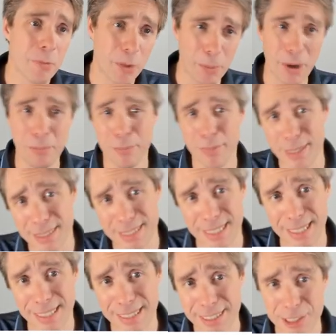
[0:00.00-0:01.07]
the problem is
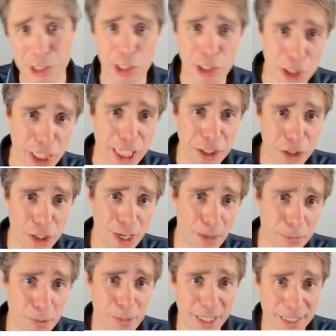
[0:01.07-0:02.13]
that search engine
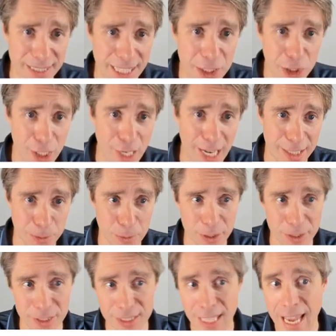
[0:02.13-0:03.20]
optimization
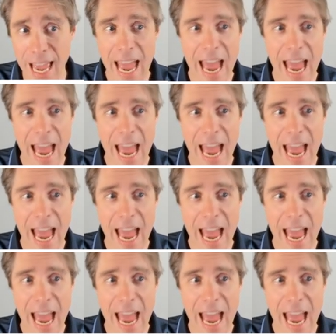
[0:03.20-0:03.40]
experts